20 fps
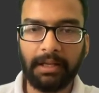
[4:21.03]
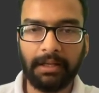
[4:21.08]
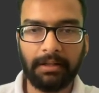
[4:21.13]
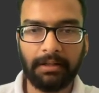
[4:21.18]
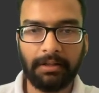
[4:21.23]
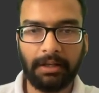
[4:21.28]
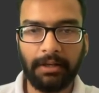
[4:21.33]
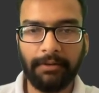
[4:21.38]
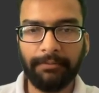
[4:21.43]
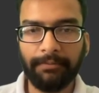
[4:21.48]

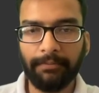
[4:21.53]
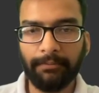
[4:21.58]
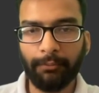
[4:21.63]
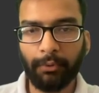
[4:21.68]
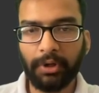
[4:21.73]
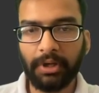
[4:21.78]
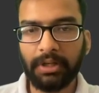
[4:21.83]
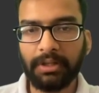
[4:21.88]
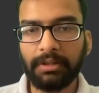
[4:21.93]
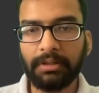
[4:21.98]
if we
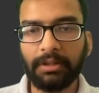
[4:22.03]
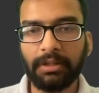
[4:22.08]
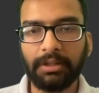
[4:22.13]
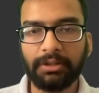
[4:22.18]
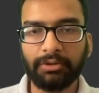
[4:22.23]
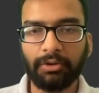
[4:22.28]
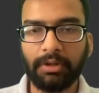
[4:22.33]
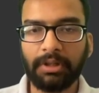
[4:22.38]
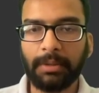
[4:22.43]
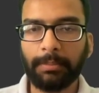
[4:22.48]
can
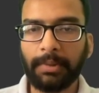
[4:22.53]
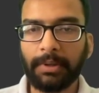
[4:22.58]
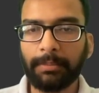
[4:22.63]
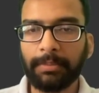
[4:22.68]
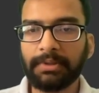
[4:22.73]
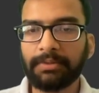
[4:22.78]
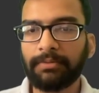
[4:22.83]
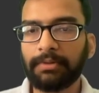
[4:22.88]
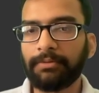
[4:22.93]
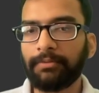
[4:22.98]
solve the
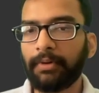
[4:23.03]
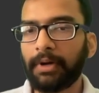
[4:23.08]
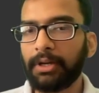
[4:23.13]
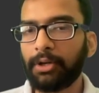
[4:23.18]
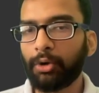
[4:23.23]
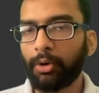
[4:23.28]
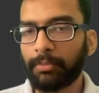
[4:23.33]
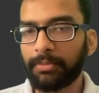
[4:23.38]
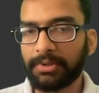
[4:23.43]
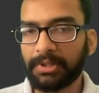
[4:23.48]
purpose with one
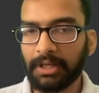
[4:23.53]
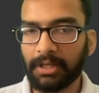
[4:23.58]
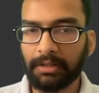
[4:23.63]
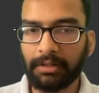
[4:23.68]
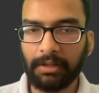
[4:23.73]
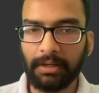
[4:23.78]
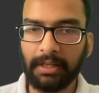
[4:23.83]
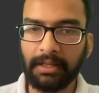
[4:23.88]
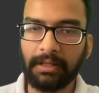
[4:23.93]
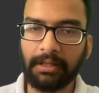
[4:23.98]
object,
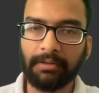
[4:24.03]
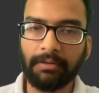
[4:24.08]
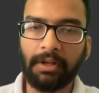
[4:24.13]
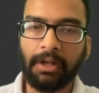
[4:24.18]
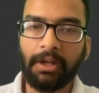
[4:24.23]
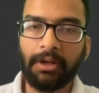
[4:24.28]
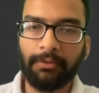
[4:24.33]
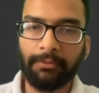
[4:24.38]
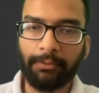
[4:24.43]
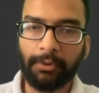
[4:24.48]
like
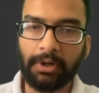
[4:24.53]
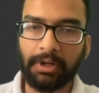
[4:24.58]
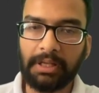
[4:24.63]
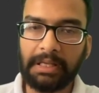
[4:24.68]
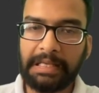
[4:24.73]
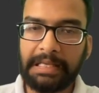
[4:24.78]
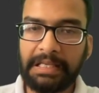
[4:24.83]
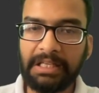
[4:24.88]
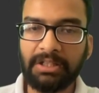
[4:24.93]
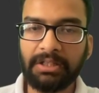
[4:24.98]
for
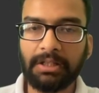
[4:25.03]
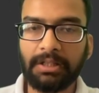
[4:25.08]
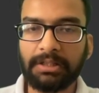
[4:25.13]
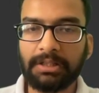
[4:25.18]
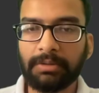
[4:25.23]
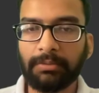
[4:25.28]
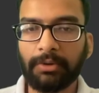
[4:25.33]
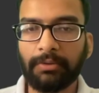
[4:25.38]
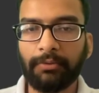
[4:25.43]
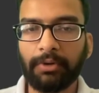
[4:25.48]
each
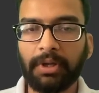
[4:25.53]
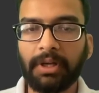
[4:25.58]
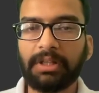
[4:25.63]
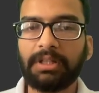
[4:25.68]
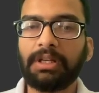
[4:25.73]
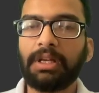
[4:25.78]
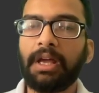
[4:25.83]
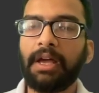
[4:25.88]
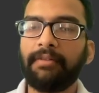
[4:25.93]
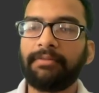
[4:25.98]
customer we can
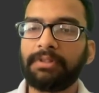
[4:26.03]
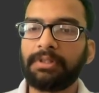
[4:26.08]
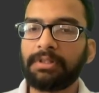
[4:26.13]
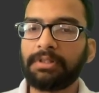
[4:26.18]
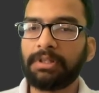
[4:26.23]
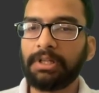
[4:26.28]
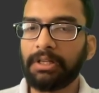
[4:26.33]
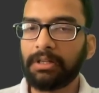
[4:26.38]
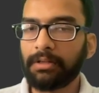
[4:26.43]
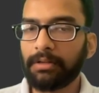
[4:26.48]
have just
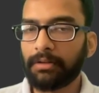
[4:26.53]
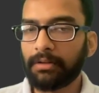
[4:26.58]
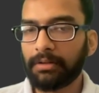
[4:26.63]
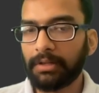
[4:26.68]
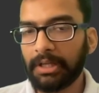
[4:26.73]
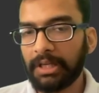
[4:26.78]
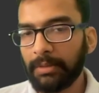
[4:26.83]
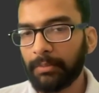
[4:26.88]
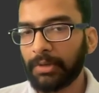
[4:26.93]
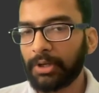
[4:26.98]

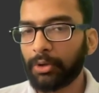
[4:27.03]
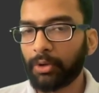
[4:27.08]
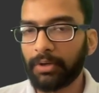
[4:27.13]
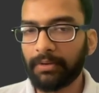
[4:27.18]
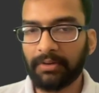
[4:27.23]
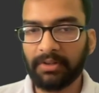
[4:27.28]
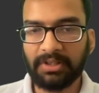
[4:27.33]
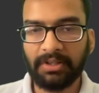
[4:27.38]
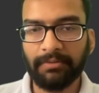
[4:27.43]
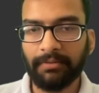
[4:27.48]
email
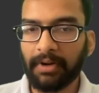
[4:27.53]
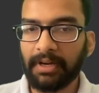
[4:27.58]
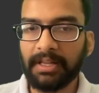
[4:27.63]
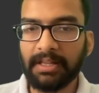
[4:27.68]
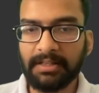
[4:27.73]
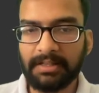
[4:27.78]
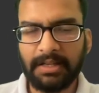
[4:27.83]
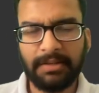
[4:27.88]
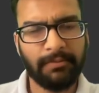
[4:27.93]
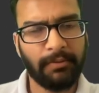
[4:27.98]
notification one
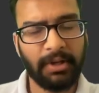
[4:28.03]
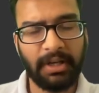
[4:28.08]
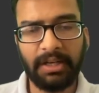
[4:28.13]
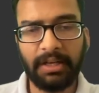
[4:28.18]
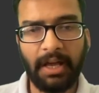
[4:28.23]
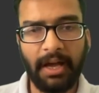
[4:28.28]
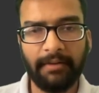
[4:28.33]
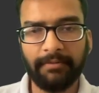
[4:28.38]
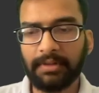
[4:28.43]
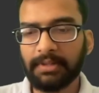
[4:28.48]
instance, we can
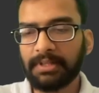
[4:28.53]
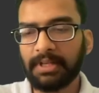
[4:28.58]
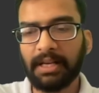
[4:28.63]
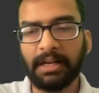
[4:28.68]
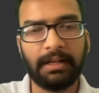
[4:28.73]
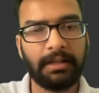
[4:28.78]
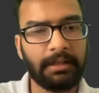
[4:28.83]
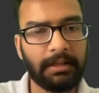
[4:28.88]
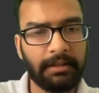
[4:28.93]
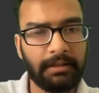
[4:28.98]
have the
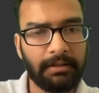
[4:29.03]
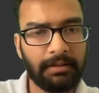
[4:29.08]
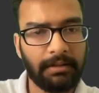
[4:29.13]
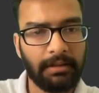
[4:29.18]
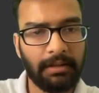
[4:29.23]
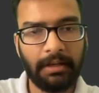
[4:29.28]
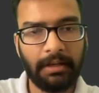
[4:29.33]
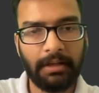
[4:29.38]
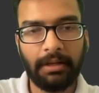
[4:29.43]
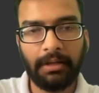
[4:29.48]
singleton
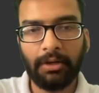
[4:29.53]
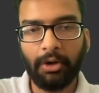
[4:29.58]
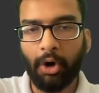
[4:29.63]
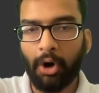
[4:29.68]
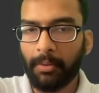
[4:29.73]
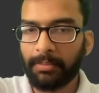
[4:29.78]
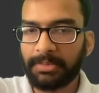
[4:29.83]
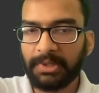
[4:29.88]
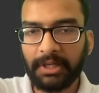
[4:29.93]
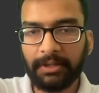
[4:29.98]

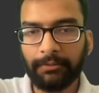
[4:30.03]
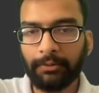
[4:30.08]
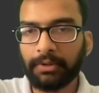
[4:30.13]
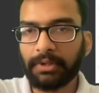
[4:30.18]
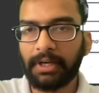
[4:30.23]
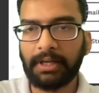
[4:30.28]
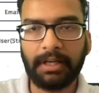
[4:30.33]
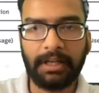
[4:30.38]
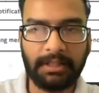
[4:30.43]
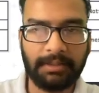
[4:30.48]
object for
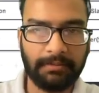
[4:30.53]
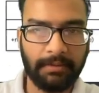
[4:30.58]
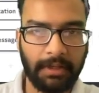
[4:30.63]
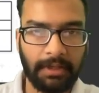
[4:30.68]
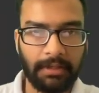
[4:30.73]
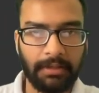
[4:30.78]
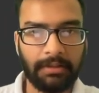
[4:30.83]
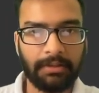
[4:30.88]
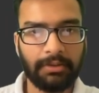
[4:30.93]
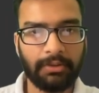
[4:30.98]
that as well.
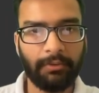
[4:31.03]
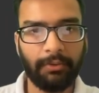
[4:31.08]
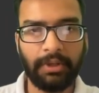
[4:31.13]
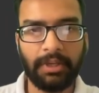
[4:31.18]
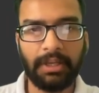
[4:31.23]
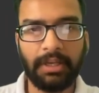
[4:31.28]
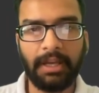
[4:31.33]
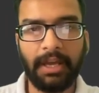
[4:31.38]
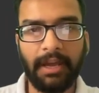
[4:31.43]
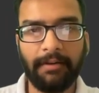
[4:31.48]
So we can
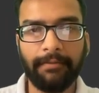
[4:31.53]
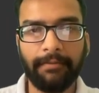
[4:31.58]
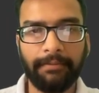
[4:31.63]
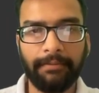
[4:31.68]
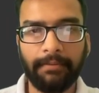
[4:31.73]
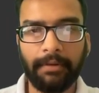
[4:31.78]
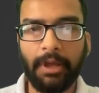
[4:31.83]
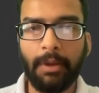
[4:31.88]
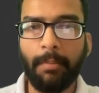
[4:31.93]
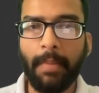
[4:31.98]
have
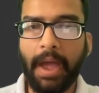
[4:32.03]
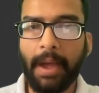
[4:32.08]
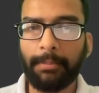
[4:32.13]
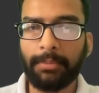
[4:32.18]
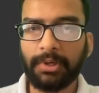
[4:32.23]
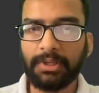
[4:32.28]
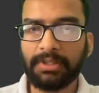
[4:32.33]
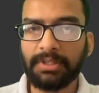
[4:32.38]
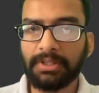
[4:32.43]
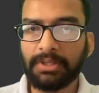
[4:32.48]
a map
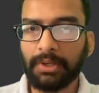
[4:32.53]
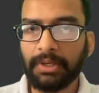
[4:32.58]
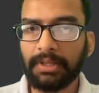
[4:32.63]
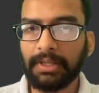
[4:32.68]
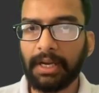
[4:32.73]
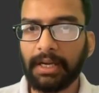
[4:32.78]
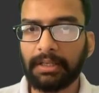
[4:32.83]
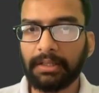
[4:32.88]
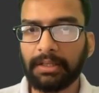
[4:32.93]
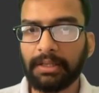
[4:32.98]
registry in
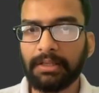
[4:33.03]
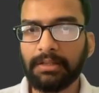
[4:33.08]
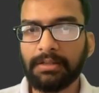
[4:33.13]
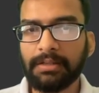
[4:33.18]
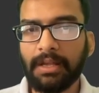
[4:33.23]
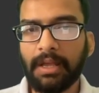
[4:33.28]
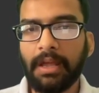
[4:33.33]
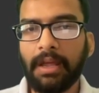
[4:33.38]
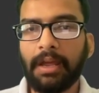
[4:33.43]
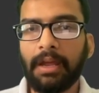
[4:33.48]
that case,
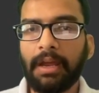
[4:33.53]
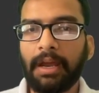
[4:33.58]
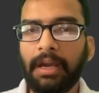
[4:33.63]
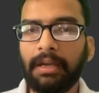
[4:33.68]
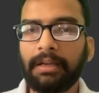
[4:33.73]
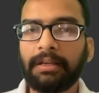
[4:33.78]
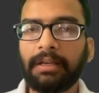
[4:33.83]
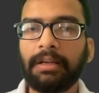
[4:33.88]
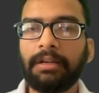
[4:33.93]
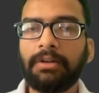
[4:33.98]

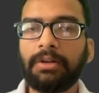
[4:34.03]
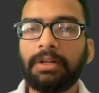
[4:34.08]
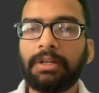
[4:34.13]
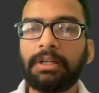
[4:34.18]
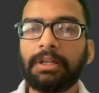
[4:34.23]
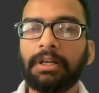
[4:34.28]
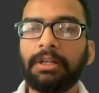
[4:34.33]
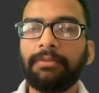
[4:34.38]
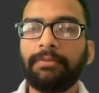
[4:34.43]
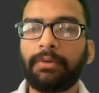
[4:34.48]
and can
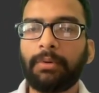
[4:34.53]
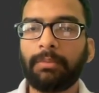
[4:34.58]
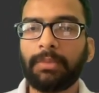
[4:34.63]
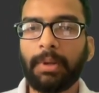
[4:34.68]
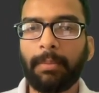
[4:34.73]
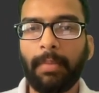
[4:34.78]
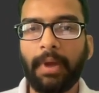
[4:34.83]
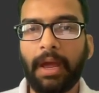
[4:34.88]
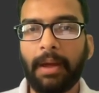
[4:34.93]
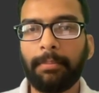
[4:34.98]
return from the
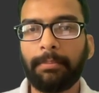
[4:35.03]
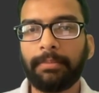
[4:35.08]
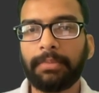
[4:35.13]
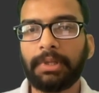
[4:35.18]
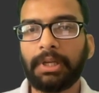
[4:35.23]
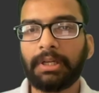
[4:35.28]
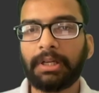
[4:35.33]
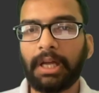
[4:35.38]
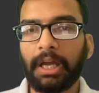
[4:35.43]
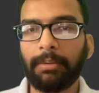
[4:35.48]
map the
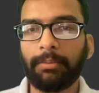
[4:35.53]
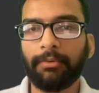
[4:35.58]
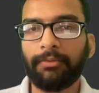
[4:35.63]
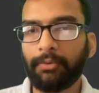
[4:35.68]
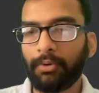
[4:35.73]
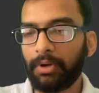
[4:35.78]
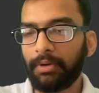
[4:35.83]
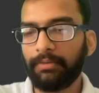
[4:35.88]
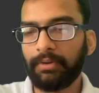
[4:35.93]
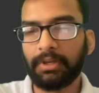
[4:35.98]
type of
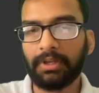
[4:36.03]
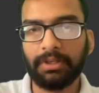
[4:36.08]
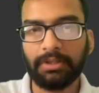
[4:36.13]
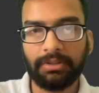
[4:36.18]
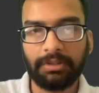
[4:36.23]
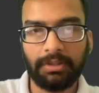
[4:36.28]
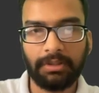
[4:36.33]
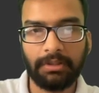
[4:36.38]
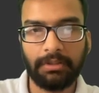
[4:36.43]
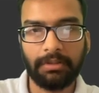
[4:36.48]

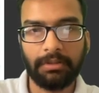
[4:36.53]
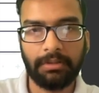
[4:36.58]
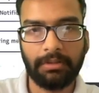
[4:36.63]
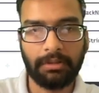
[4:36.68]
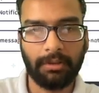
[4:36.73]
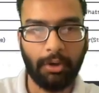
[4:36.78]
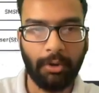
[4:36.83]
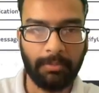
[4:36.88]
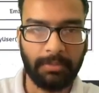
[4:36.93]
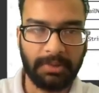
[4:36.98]
notification
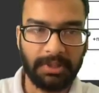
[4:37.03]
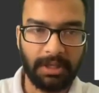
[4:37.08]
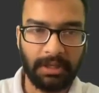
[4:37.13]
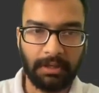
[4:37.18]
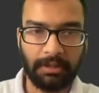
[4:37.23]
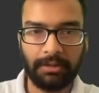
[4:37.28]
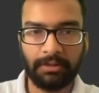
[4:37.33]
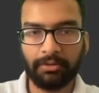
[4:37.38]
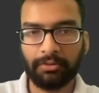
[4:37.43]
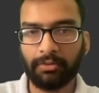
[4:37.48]

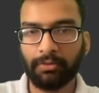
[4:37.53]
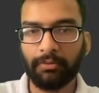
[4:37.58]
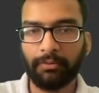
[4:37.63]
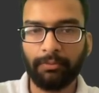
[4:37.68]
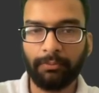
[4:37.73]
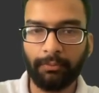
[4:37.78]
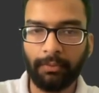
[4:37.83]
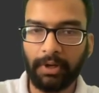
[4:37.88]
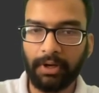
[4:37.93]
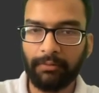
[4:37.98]
object. So
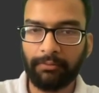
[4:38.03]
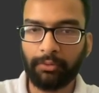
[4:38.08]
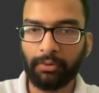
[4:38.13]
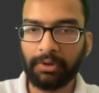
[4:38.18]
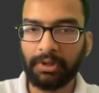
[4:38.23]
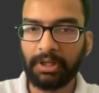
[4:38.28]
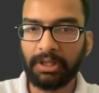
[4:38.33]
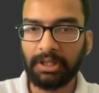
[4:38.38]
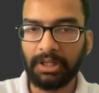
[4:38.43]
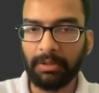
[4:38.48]
we have to
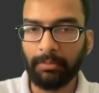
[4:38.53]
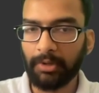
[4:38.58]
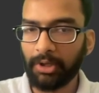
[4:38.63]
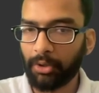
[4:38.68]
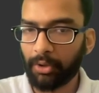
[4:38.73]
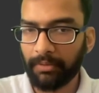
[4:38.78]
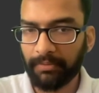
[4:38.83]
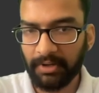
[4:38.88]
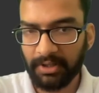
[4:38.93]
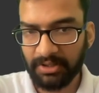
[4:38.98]
create email
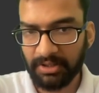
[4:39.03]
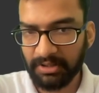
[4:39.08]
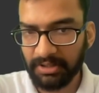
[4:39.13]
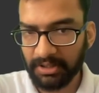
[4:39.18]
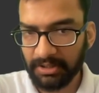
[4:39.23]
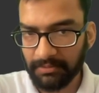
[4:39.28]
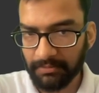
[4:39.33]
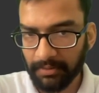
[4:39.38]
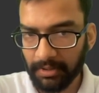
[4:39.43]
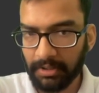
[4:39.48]
notification
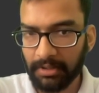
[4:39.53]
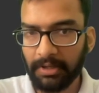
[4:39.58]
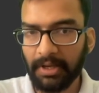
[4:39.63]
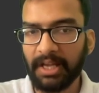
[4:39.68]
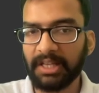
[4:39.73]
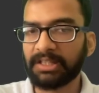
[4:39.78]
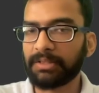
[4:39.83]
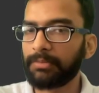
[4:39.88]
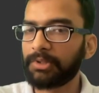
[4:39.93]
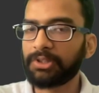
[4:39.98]
just one,
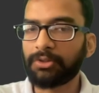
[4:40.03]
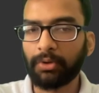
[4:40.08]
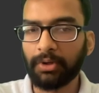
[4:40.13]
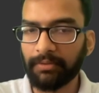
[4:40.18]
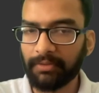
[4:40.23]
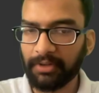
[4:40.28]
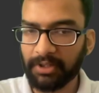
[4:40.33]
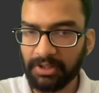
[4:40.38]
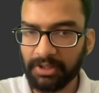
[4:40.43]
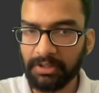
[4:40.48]
SMS
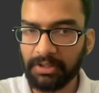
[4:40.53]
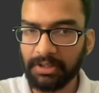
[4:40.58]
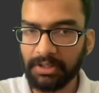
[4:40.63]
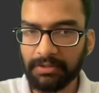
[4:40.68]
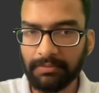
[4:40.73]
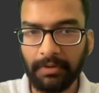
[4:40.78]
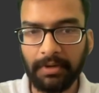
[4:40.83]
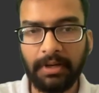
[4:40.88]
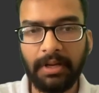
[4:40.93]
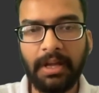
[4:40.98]
notification just
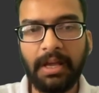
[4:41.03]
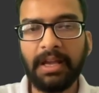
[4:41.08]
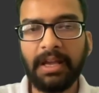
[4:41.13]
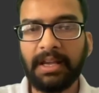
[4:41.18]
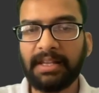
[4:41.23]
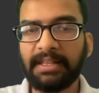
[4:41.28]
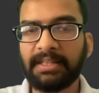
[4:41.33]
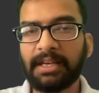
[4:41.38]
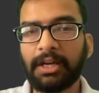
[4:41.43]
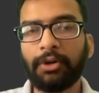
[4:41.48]
one,
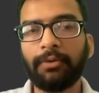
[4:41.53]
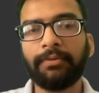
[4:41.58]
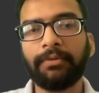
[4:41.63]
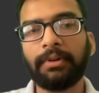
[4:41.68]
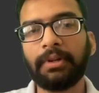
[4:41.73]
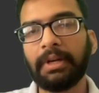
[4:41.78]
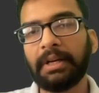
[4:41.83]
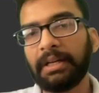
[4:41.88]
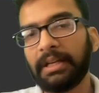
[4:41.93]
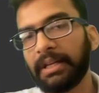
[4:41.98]
instead of
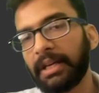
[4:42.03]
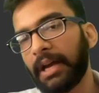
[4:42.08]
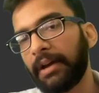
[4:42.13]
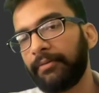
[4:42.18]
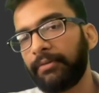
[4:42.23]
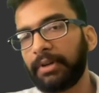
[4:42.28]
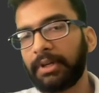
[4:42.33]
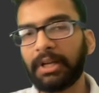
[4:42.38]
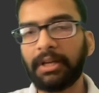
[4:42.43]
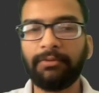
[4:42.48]
creating
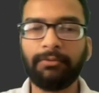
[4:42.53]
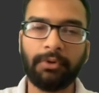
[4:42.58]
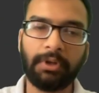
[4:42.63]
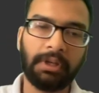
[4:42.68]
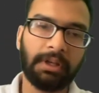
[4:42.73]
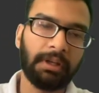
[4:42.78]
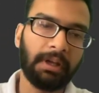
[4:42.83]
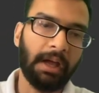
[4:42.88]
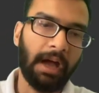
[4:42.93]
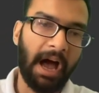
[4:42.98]
every time we
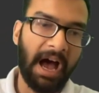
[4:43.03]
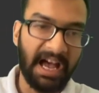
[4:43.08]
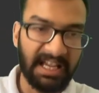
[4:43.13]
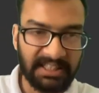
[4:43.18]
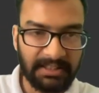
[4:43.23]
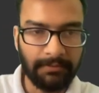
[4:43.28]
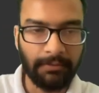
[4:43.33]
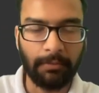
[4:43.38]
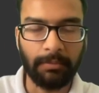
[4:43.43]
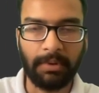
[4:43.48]

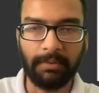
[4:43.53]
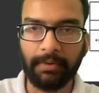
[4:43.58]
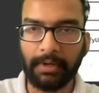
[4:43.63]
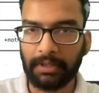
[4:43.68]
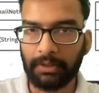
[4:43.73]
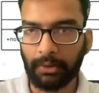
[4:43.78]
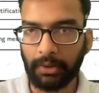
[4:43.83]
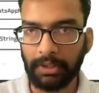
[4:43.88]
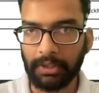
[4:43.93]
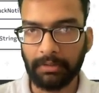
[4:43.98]
ask from the
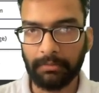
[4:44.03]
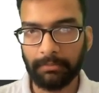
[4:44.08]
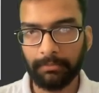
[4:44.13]
factory.